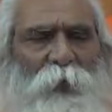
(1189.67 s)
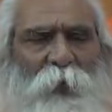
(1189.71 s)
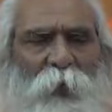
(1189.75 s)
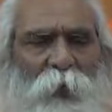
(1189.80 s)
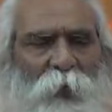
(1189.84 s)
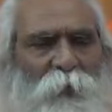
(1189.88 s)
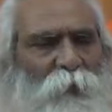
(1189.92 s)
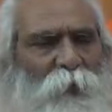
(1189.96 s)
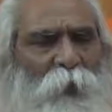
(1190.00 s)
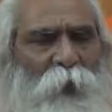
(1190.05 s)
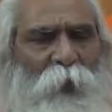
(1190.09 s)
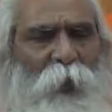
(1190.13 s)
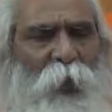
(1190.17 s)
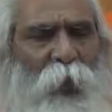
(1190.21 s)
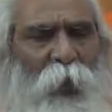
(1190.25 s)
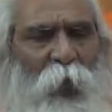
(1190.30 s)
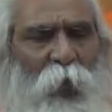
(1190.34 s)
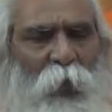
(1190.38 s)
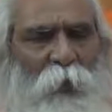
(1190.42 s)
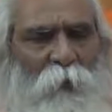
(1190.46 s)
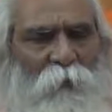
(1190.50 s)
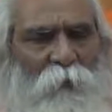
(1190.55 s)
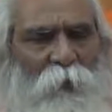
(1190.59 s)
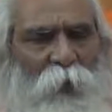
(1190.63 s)
that they
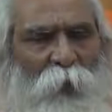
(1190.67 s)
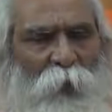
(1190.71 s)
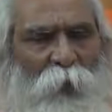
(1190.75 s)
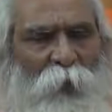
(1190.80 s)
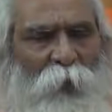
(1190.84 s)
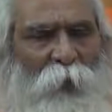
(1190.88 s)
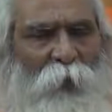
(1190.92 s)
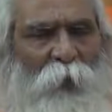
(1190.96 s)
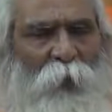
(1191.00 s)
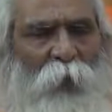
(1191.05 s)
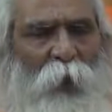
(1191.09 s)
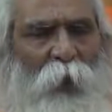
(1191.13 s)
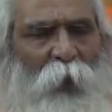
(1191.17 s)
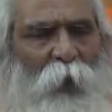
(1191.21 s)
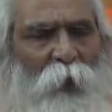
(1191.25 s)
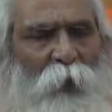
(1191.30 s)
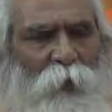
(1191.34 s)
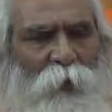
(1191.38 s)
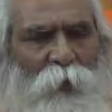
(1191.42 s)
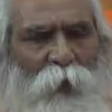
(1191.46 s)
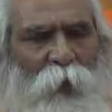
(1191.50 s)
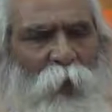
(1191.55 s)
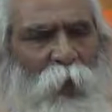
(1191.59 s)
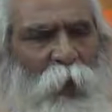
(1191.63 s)
are working
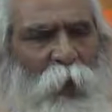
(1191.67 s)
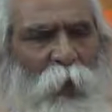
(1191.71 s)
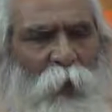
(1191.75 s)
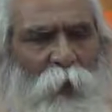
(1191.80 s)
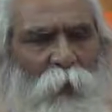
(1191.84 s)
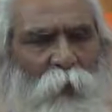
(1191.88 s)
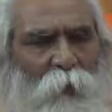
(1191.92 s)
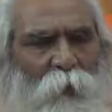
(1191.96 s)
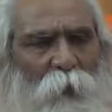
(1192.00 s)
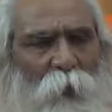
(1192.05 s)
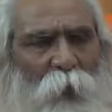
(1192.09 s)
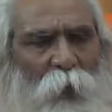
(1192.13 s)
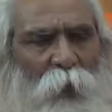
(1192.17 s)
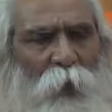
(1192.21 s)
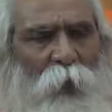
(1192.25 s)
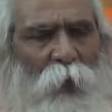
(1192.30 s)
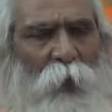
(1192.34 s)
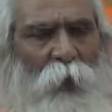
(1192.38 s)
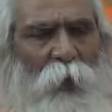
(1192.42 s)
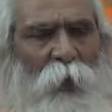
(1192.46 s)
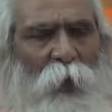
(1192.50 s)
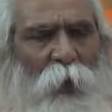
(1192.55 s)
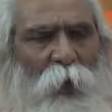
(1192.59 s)
or they are doer,